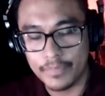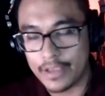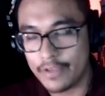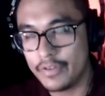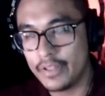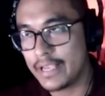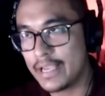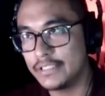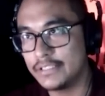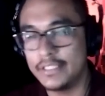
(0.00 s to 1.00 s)
like, I felt like
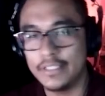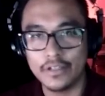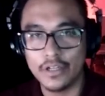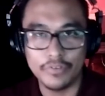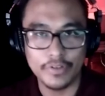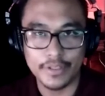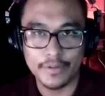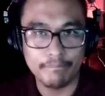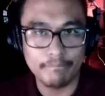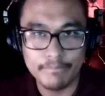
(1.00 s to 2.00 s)
I just needed to comfort
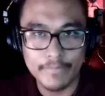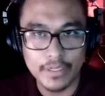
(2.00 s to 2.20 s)
them.